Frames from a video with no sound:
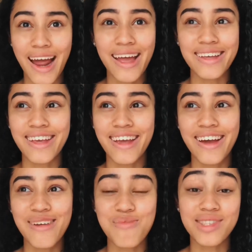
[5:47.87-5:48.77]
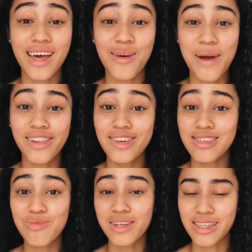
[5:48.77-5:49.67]
I can put that on my
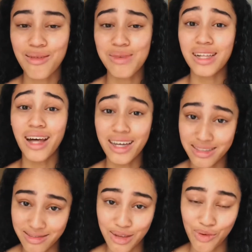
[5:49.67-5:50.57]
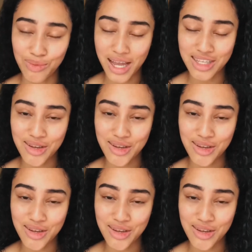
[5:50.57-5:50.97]
list, because I'd be glad to film that